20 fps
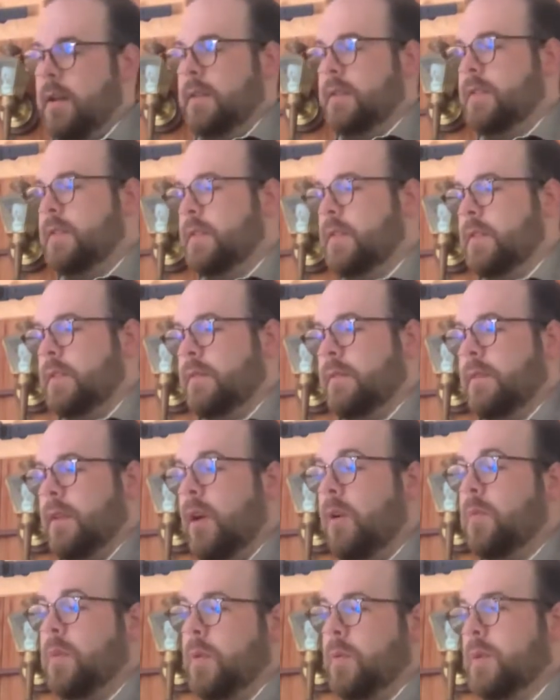to
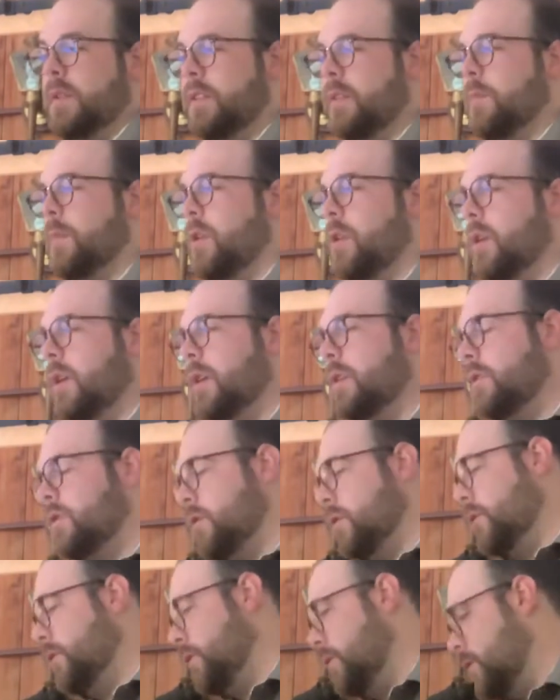help you with some of your
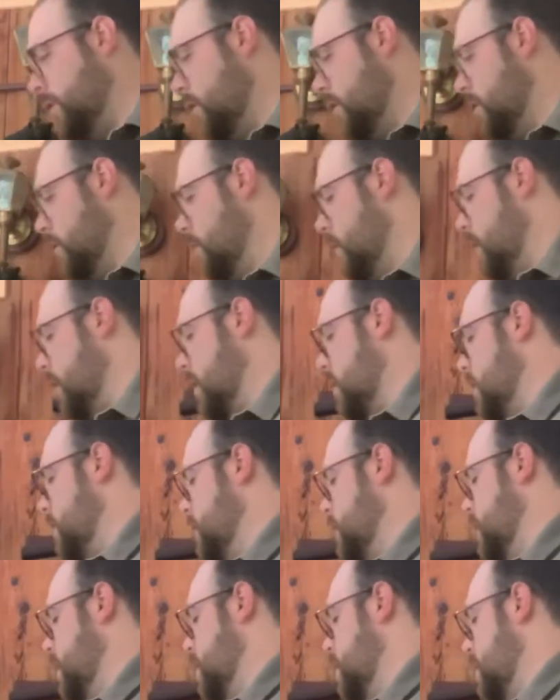issues when it
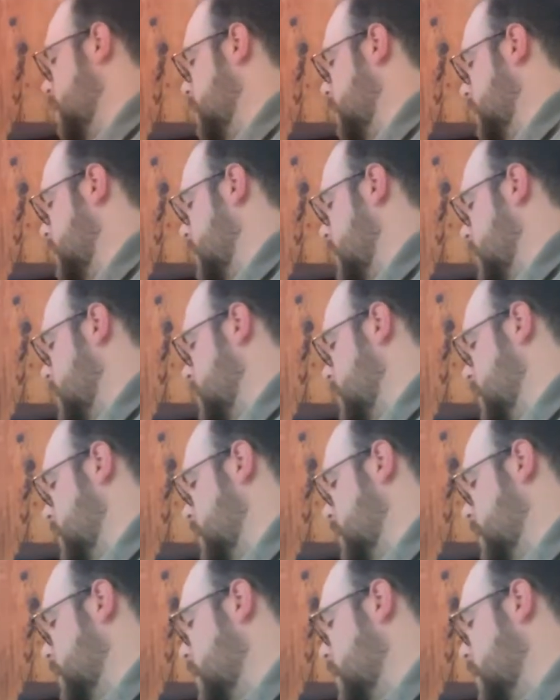comes to subluxations.